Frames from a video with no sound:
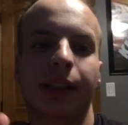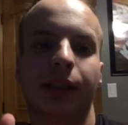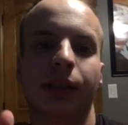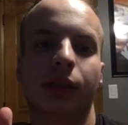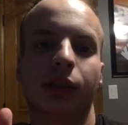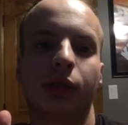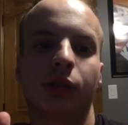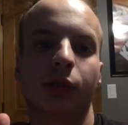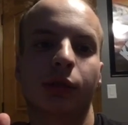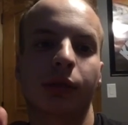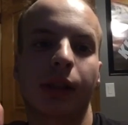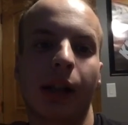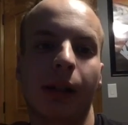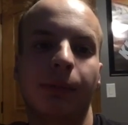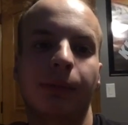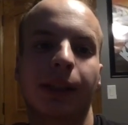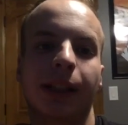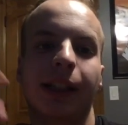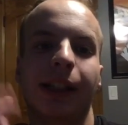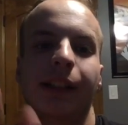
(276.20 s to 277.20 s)

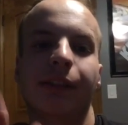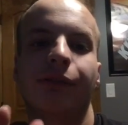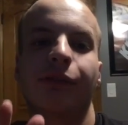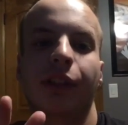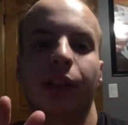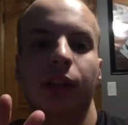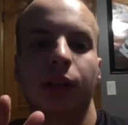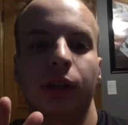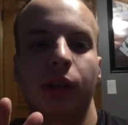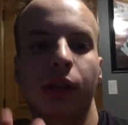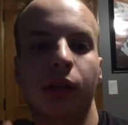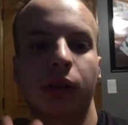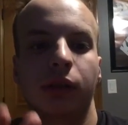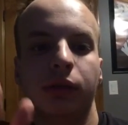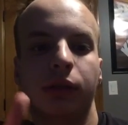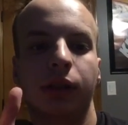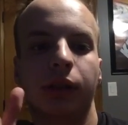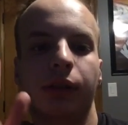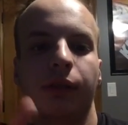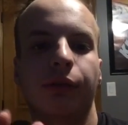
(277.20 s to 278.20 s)
Instagram if you're
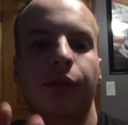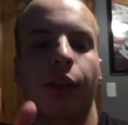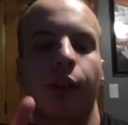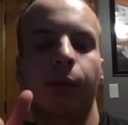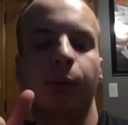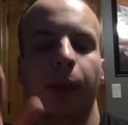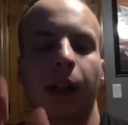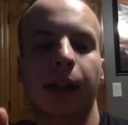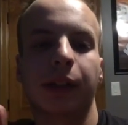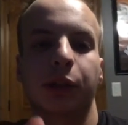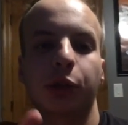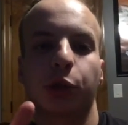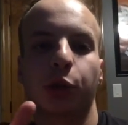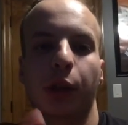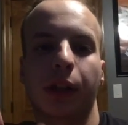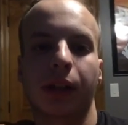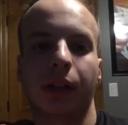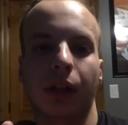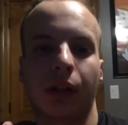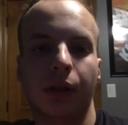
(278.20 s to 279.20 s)
new for my
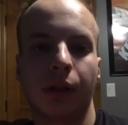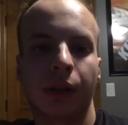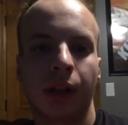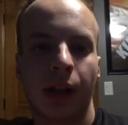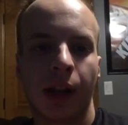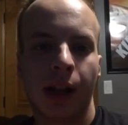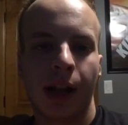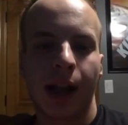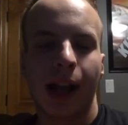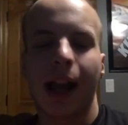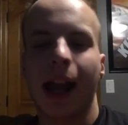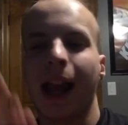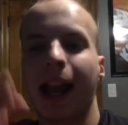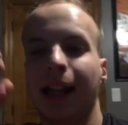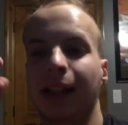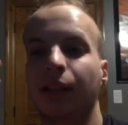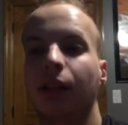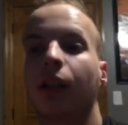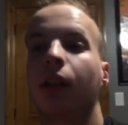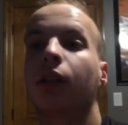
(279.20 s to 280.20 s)
channel,
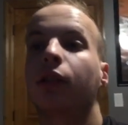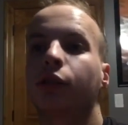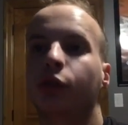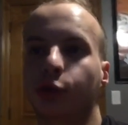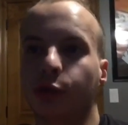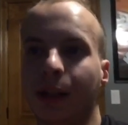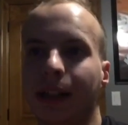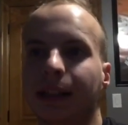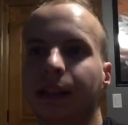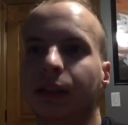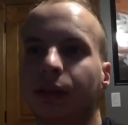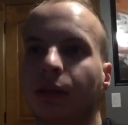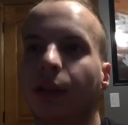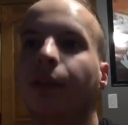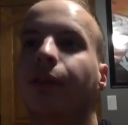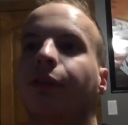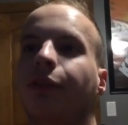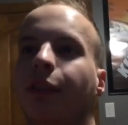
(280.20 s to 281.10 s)
and Twitter,